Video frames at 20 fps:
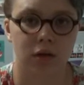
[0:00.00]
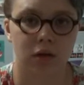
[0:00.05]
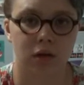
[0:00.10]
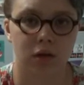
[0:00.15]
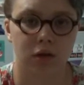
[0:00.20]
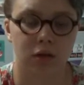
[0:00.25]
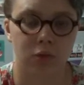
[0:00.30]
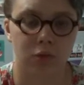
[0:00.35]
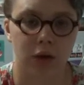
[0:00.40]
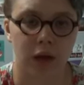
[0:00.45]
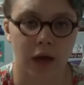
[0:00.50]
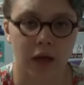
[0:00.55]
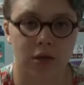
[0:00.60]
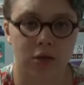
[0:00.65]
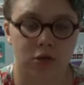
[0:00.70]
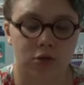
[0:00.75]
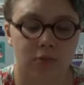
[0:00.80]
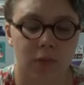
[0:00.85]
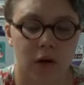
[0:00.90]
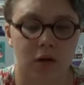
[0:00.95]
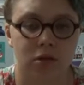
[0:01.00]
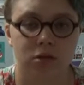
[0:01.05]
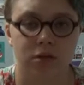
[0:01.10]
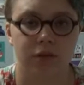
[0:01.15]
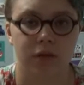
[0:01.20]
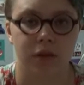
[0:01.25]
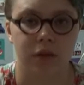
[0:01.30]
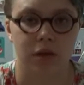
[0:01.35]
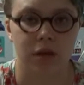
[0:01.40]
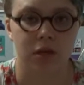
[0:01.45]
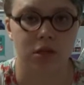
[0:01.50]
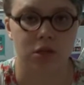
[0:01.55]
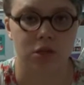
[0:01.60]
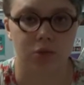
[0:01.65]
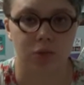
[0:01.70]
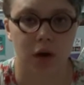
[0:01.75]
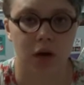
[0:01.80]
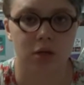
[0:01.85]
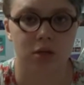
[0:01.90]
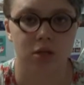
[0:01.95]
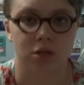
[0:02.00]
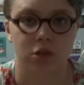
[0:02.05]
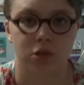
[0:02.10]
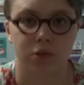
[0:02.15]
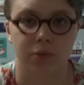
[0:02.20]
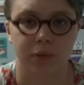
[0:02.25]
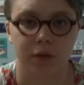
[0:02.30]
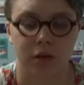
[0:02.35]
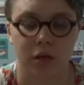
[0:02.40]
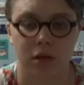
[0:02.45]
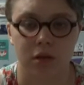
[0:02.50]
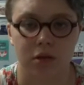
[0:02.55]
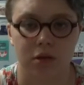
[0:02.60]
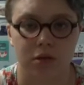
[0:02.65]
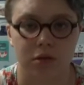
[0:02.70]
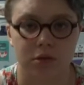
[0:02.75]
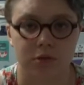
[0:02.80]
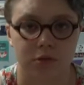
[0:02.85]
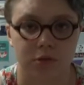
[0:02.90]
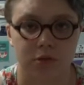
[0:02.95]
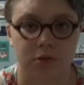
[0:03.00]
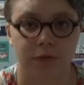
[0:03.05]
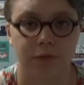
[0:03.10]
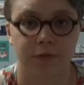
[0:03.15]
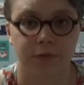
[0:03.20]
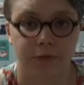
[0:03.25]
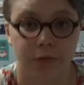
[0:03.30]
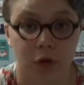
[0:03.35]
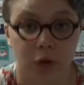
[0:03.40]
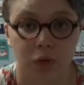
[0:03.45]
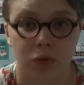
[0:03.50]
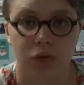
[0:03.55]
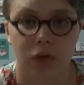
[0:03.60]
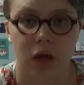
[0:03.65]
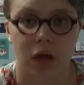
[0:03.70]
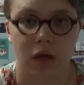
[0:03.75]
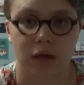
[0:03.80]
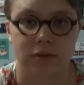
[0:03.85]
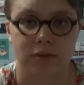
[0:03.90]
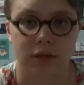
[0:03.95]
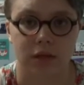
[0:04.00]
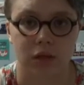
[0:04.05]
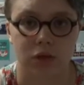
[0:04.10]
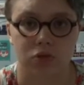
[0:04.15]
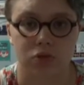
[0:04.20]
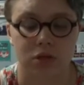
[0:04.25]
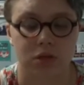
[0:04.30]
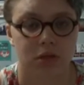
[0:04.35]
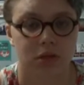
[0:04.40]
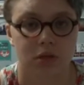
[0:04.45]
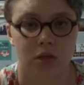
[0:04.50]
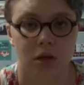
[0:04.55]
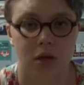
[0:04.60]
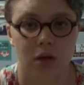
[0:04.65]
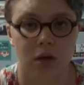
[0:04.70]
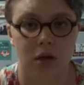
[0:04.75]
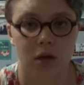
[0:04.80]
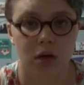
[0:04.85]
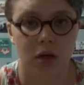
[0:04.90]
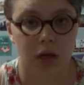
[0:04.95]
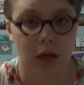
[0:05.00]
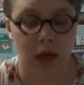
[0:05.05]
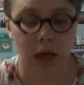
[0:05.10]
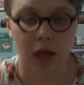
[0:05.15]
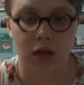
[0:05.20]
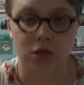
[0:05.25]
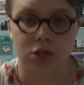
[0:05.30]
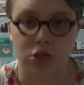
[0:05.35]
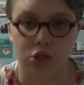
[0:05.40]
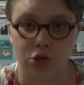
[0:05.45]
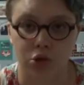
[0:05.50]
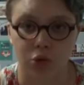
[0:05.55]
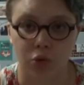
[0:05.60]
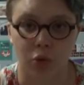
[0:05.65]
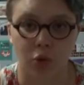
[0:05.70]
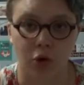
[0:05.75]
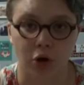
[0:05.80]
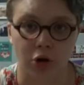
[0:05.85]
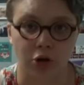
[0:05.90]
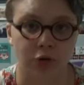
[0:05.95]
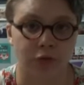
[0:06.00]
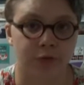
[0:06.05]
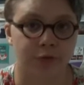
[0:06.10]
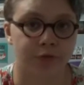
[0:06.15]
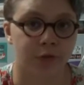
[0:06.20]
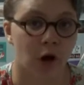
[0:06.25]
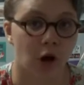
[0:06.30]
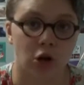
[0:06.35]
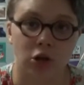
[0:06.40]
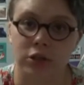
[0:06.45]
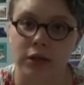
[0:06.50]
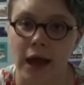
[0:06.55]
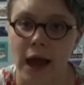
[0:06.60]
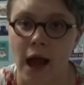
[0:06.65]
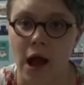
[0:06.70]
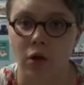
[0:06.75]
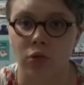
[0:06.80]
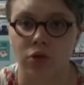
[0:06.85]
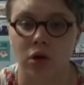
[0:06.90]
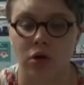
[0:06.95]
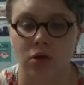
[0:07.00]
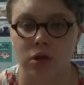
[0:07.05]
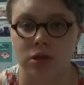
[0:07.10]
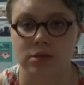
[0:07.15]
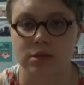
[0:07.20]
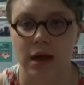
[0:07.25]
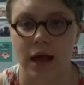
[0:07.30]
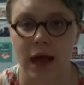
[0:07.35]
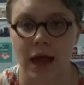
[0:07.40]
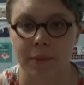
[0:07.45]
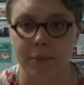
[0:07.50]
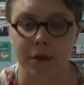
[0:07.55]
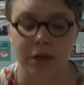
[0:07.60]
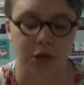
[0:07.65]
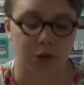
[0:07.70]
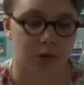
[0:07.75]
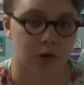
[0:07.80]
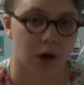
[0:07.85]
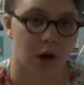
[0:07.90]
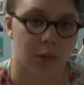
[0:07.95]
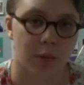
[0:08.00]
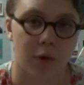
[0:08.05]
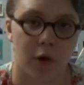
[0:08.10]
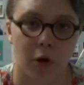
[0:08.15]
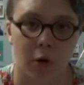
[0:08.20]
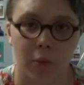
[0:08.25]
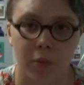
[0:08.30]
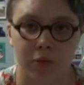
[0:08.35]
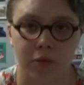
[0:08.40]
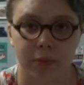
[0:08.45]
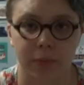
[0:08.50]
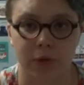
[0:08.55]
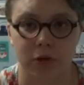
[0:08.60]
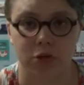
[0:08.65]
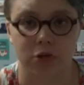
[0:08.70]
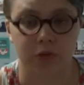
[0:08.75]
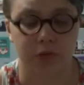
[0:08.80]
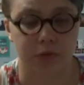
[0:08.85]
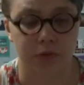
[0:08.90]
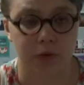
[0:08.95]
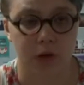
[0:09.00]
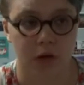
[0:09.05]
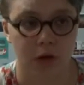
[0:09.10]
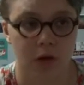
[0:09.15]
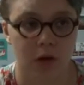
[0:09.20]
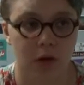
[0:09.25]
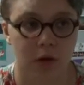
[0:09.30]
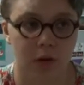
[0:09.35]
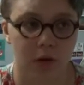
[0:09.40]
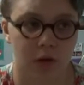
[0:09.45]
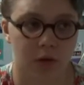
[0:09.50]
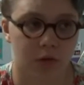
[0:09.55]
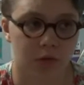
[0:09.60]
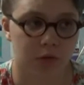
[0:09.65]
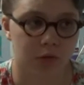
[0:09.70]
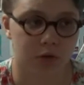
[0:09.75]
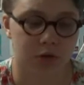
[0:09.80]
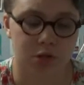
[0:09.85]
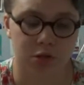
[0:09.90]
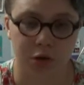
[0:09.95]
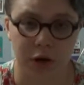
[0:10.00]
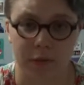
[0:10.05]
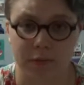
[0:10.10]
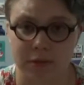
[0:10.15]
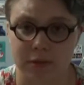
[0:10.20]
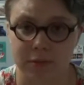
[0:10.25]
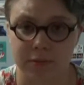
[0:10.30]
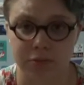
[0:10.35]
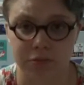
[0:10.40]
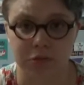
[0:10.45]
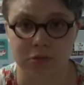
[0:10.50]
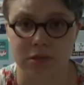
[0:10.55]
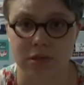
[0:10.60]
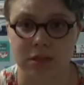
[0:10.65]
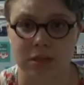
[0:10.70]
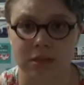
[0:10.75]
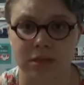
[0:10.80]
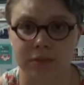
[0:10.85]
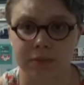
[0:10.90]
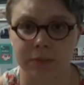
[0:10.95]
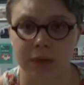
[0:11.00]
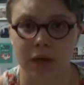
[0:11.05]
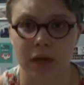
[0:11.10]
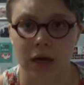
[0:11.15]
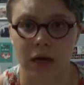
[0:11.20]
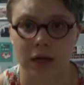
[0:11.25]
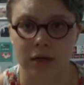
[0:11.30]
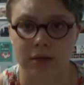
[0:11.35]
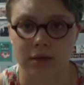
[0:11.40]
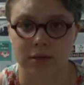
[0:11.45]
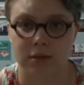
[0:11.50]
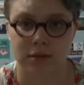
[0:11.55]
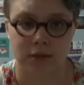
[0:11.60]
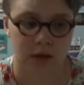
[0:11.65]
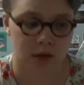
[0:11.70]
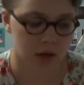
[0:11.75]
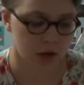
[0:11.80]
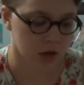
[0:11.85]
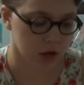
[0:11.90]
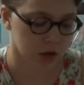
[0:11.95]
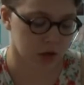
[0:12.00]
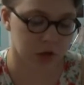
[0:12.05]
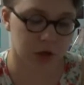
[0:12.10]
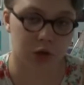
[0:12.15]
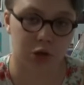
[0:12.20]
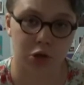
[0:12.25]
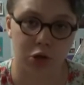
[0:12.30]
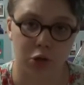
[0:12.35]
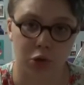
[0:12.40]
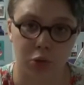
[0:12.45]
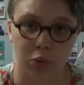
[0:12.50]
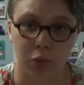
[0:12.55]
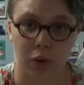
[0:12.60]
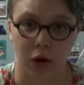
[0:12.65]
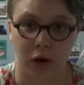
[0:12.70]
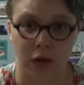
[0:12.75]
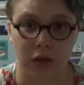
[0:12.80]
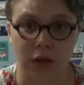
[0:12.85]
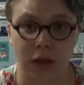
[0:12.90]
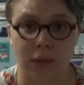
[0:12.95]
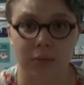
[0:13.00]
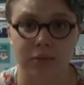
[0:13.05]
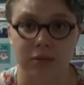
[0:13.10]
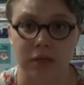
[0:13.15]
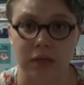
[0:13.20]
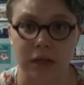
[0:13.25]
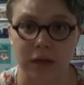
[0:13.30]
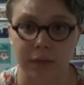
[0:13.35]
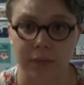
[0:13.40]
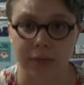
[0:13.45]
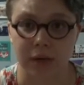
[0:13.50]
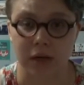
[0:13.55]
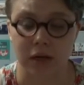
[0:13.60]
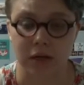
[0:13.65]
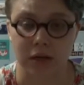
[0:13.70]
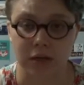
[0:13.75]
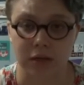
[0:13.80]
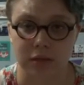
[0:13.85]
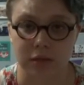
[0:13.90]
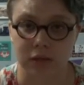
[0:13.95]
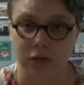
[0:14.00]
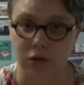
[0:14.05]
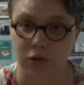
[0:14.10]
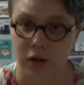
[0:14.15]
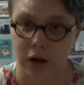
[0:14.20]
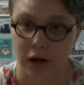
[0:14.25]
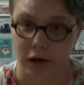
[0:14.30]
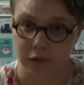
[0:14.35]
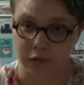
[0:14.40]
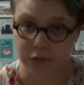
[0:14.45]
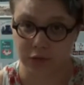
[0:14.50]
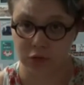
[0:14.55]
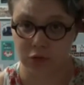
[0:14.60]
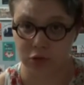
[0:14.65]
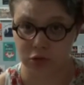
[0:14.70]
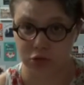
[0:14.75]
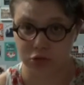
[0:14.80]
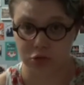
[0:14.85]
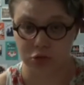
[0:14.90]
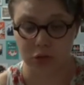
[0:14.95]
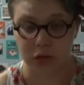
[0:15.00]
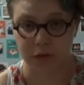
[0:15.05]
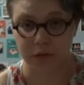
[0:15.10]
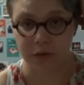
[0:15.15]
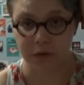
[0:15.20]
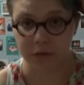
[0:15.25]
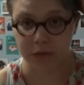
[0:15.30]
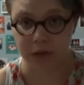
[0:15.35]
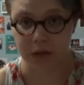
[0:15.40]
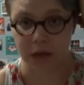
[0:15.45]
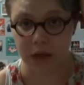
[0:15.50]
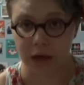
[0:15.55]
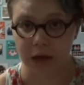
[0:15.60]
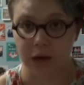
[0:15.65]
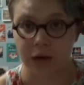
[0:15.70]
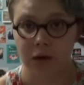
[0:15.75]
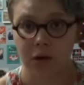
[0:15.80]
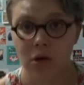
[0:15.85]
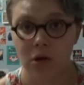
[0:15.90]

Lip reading: you can do most of the things you want to do, but then there's those few things that you just can't do, or you fall down all the time and you come home with a bunch of scrapes and bruises because you are clumsy, because you don't have full control of everything.